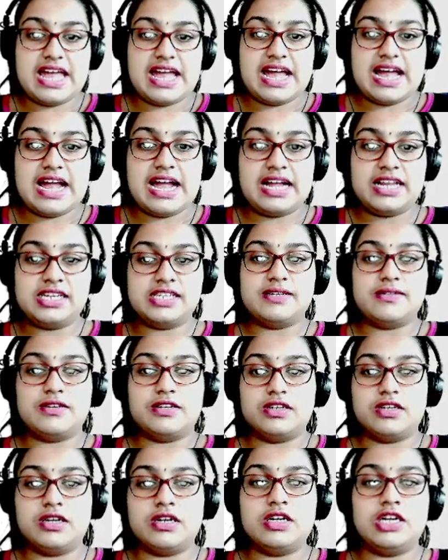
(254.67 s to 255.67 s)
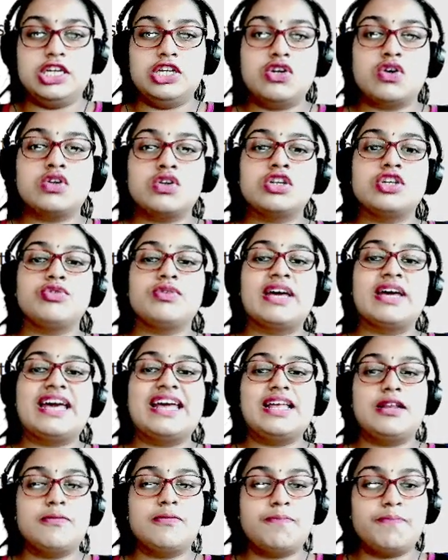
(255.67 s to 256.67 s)
and in order to
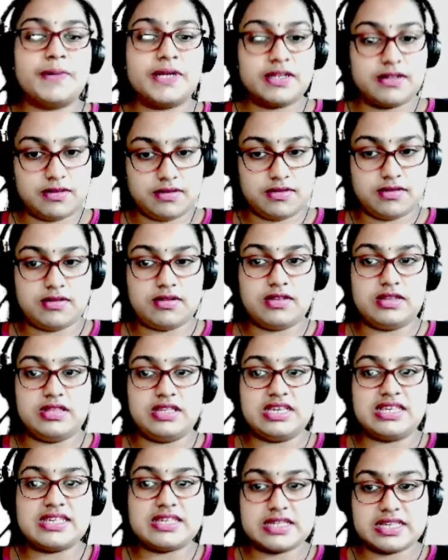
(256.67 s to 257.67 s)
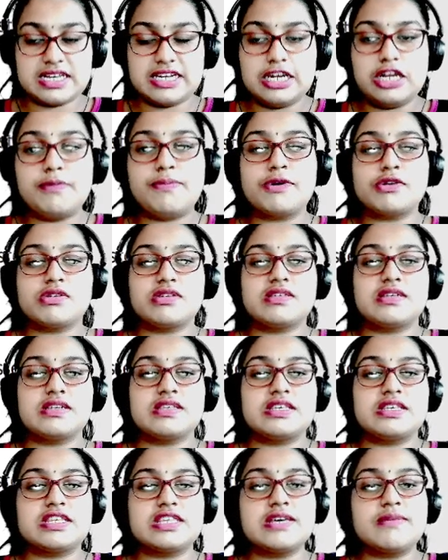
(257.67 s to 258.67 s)
help this single processor
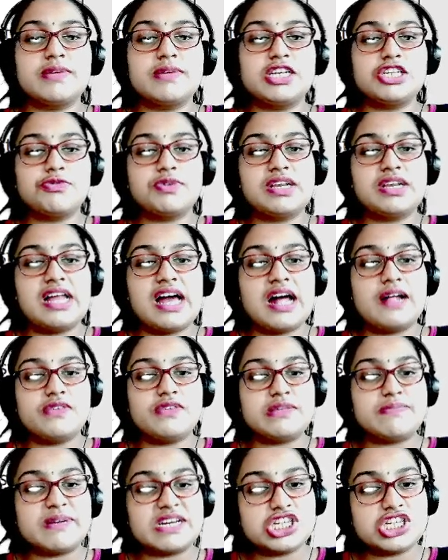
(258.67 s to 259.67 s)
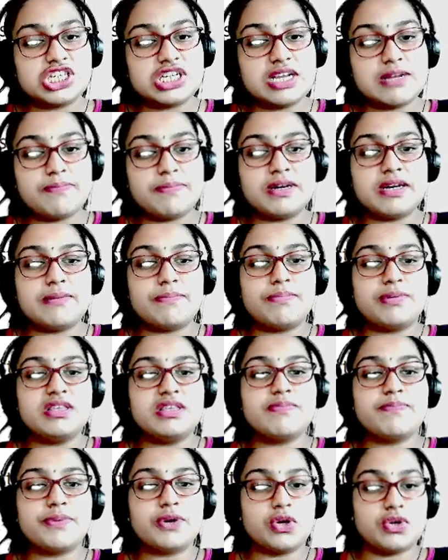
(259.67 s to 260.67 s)
system, it will have special purpose
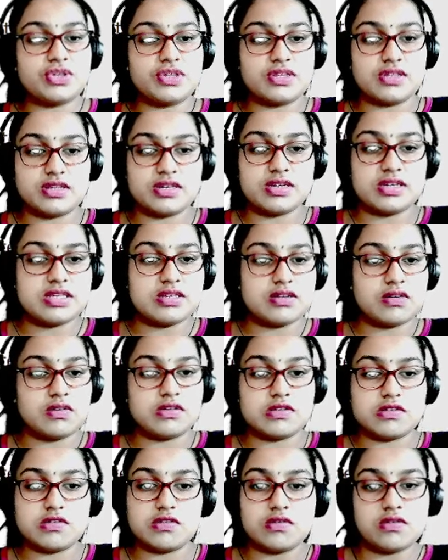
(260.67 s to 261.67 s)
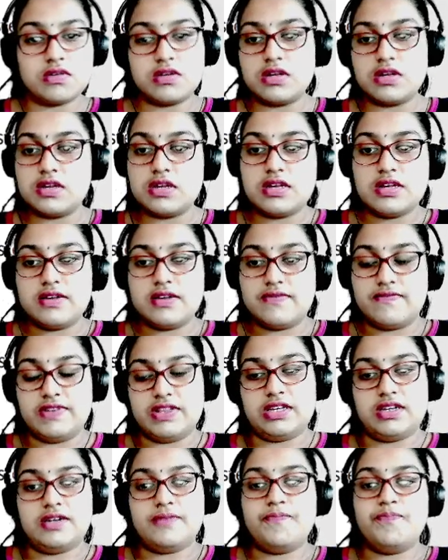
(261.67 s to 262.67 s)
processors also with
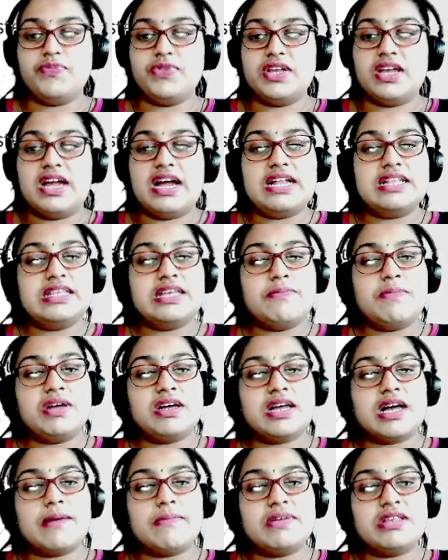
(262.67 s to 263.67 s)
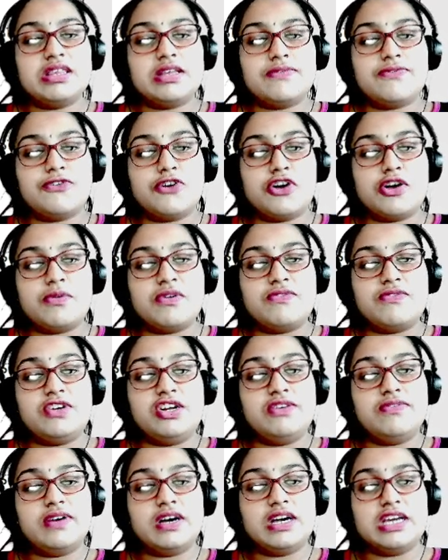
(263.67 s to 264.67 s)
it, and they may come in the form of
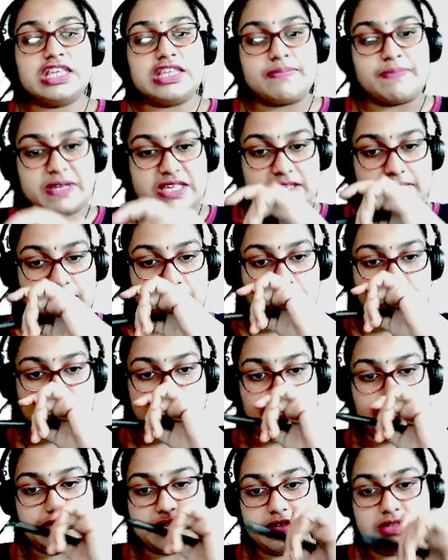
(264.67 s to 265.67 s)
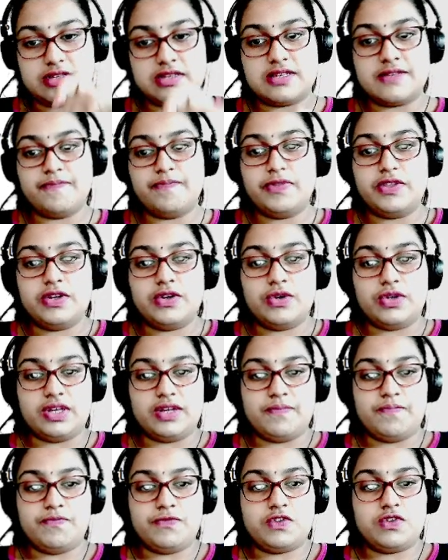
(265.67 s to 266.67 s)
device specific processors. Okay,
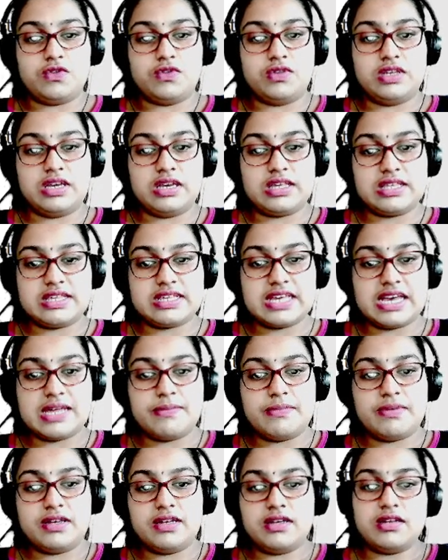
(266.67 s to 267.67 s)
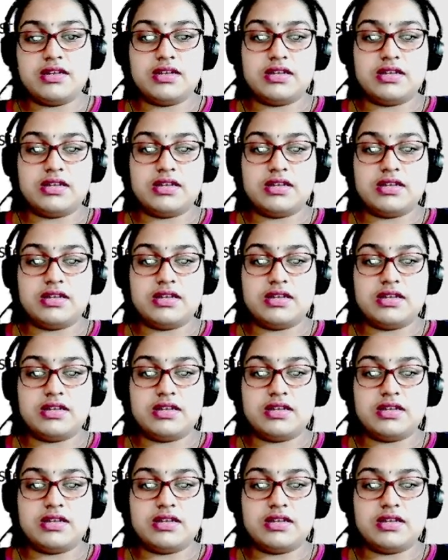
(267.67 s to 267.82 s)
so these can be